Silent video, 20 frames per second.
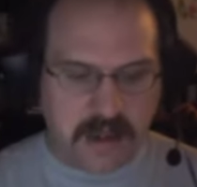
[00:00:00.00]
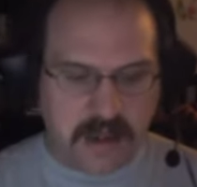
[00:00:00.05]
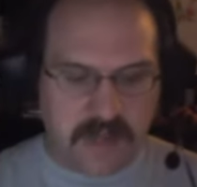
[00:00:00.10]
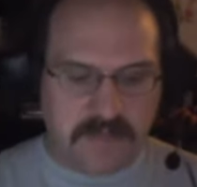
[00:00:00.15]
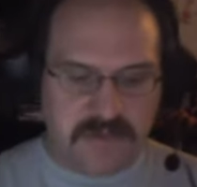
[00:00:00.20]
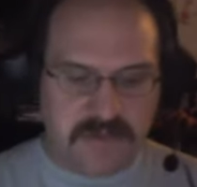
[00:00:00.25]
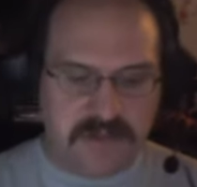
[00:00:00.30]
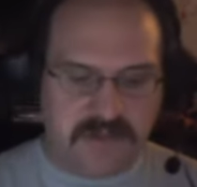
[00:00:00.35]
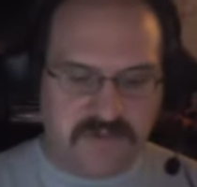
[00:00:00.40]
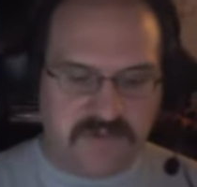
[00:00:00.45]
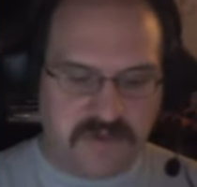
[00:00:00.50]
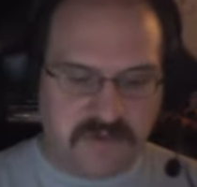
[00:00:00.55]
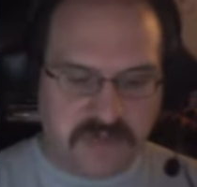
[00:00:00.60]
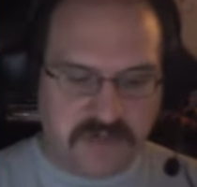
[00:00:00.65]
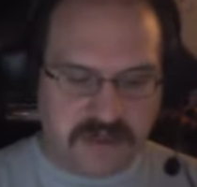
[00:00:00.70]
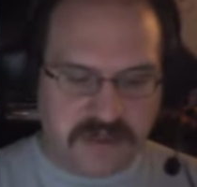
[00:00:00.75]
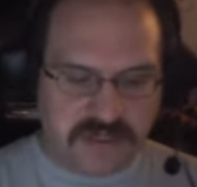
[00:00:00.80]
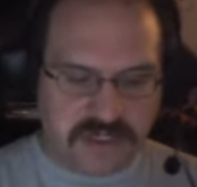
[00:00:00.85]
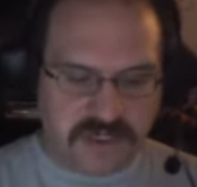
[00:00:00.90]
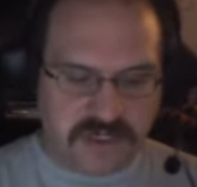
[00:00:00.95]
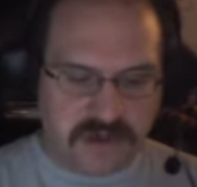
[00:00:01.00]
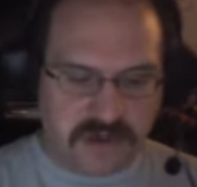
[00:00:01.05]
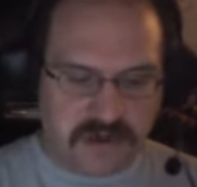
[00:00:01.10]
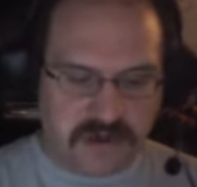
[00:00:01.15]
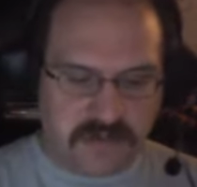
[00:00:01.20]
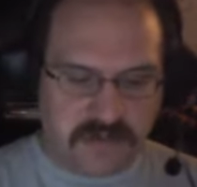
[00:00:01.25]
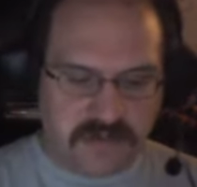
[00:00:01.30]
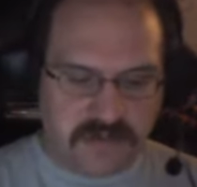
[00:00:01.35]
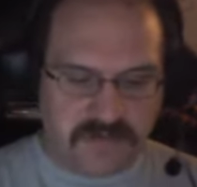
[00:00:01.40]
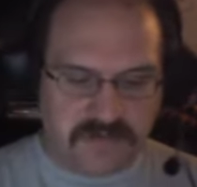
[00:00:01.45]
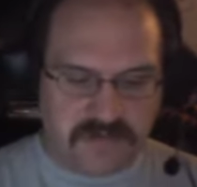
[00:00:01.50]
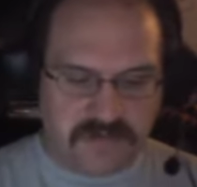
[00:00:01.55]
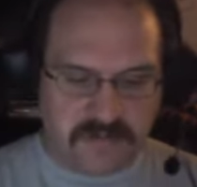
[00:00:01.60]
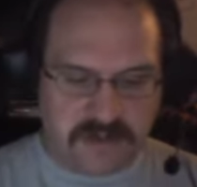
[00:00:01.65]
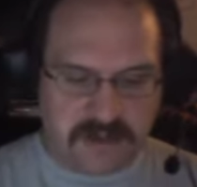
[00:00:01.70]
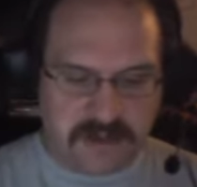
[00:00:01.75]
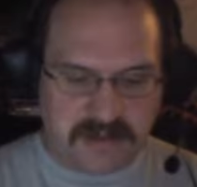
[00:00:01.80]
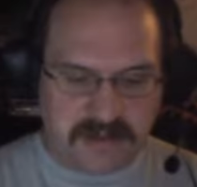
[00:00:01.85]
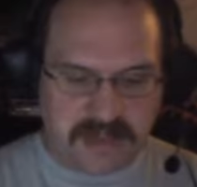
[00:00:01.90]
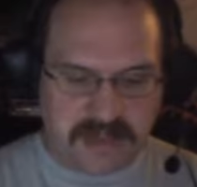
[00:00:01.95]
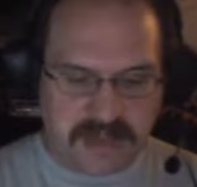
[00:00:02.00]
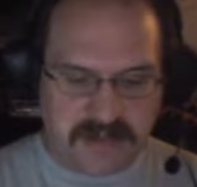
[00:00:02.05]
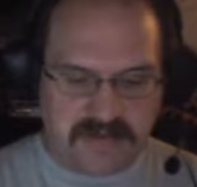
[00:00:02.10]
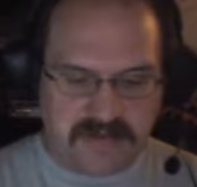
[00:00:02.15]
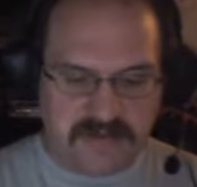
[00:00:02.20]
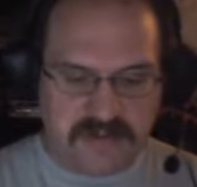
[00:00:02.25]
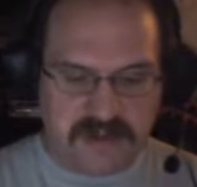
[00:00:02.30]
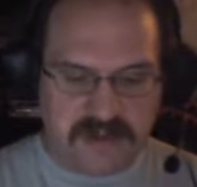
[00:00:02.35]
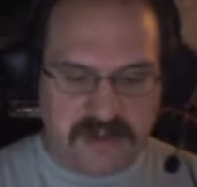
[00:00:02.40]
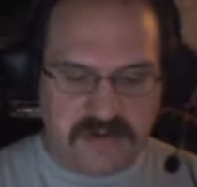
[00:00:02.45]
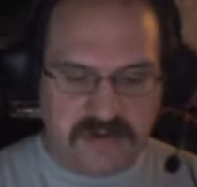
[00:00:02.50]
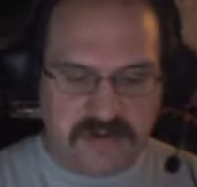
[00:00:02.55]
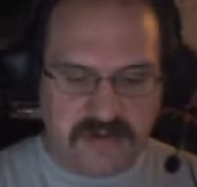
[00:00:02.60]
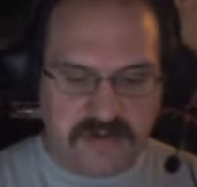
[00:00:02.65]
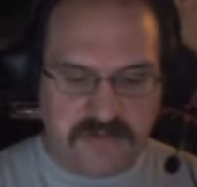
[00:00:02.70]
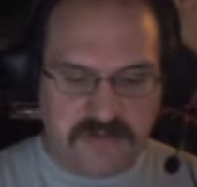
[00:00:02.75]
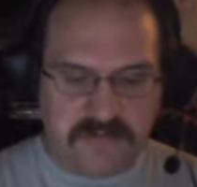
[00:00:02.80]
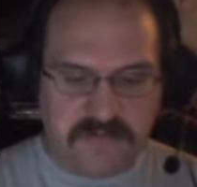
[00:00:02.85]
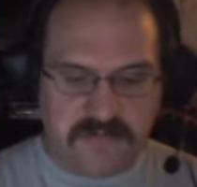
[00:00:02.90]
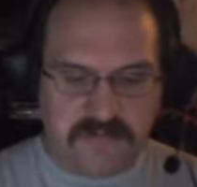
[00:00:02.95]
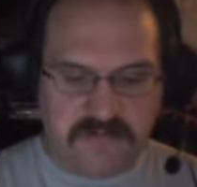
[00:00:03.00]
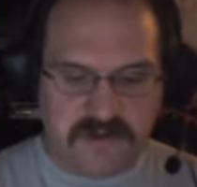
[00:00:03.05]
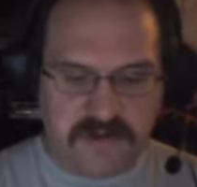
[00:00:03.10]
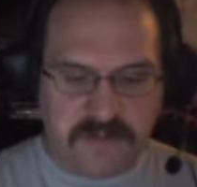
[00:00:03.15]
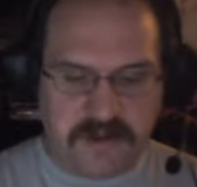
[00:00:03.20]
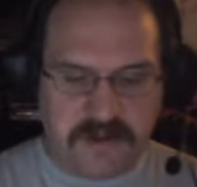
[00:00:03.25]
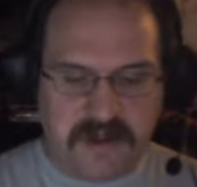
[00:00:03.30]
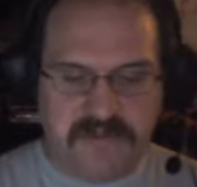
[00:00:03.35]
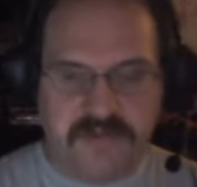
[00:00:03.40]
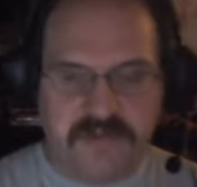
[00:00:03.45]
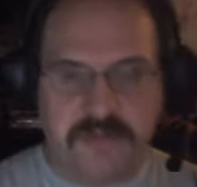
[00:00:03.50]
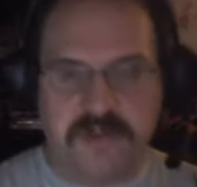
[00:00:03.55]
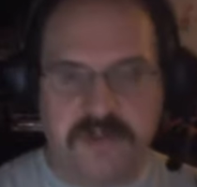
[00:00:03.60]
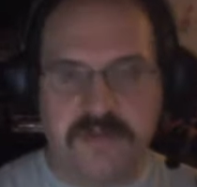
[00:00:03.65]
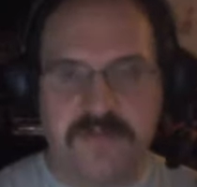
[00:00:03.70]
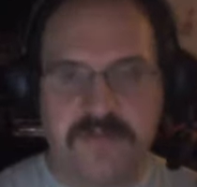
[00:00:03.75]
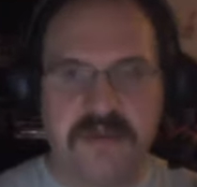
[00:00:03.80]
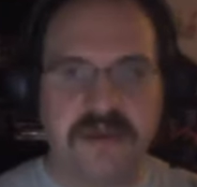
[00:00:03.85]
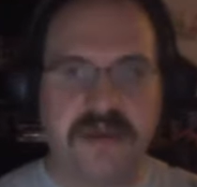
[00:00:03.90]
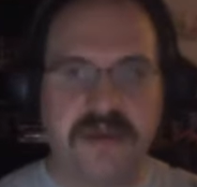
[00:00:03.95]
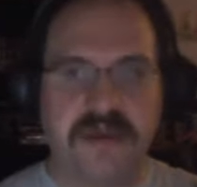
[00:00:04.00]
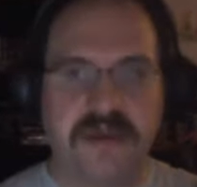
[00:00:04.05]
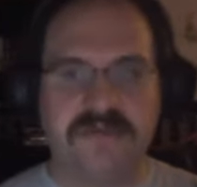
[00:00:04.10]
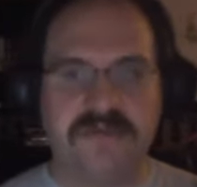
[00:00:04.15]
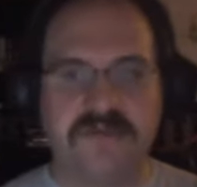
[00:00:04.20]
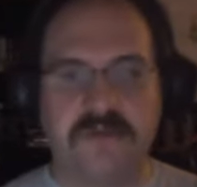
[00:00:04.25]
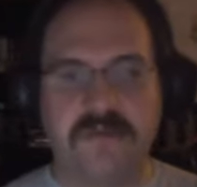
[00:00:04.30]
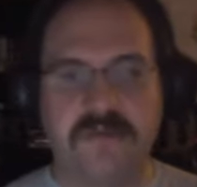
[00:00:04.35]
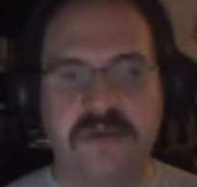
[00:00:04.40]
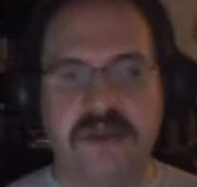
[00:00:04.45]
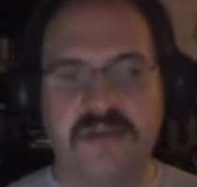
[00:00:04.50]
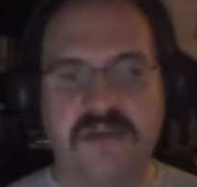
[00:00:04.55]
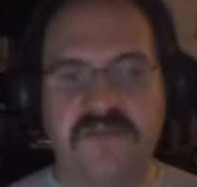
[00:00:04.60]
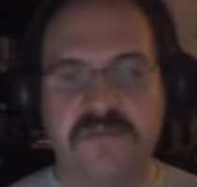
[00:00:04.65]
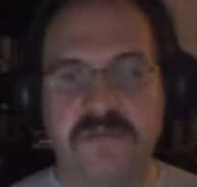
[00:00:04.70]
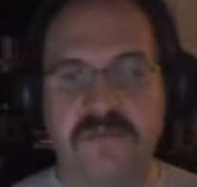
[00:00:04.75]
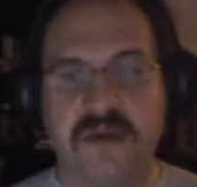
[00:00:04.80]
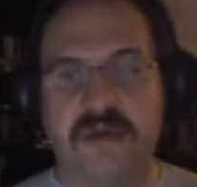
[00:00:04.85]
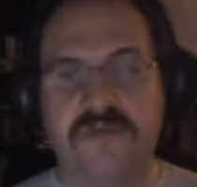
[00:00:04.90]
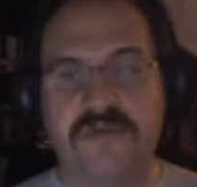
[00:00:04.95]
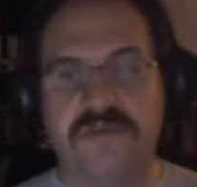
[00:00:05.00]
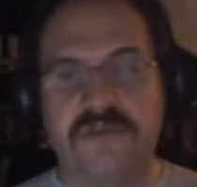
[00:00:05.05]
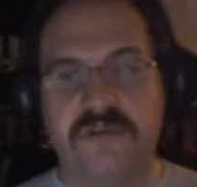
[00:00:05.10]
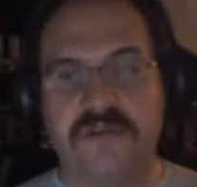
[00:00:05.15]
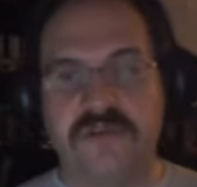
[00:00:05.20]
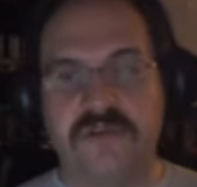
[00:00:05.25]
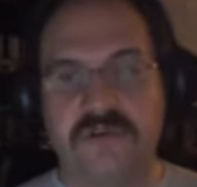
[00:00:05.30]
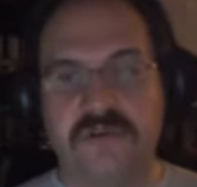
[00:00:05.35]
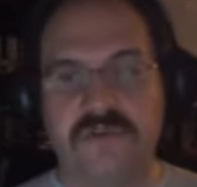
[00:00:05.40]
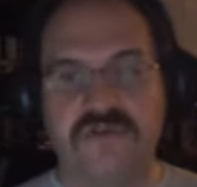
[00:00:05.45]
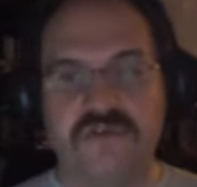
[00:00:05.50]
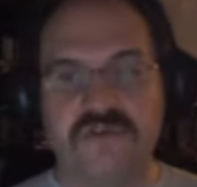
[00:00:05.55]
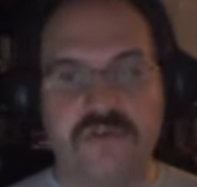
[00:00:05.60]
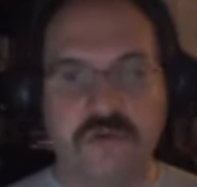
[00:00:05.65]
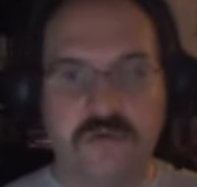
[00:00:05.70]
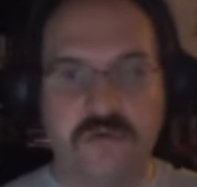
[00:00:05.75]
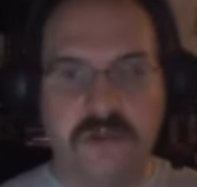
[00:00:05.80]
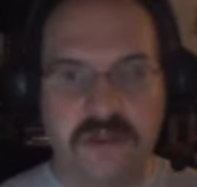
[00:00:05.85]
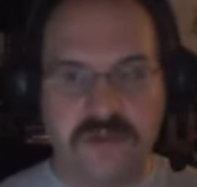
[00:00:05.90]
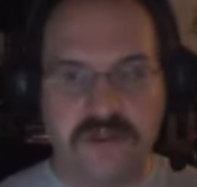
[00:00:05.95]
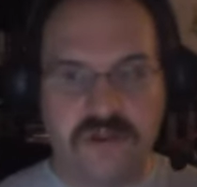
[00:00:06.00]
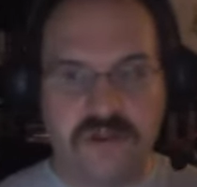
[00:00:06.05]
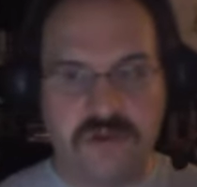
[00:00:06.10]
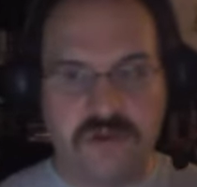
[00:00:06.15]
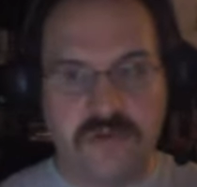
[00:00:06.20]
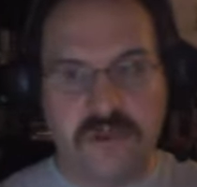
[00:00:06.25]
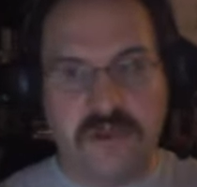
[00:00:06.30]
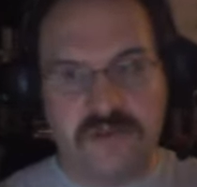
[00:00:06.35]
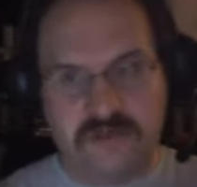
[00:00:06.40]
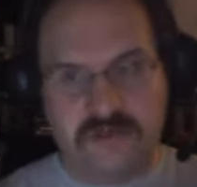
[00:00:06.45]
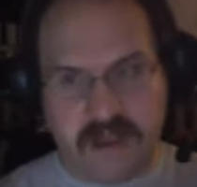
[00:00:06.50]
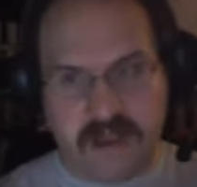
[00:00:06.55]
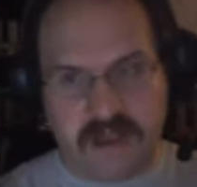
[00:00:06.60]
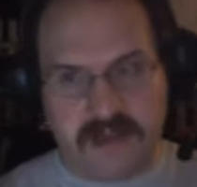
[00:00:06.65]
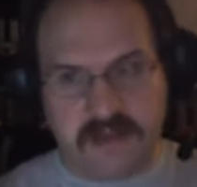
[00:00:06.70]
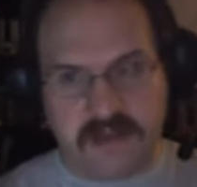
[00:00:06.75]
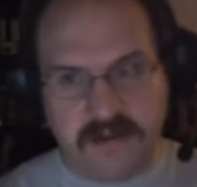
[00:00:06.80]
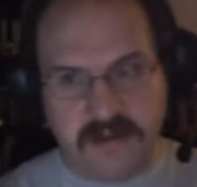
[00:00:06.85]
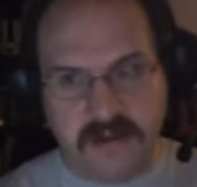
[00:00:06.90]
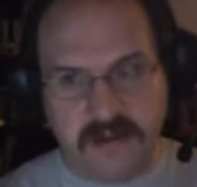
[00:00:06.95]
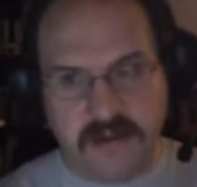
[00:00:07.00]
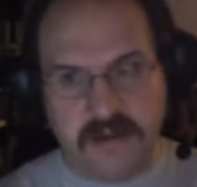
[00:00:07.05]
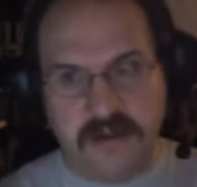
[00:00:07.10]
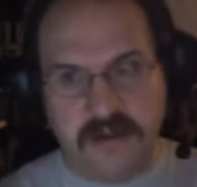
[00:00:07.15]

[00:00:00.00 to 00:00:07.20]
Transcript: I believe we mentioned on a previous podcast that it could very possibly be some kind of mount that turns you into a dragon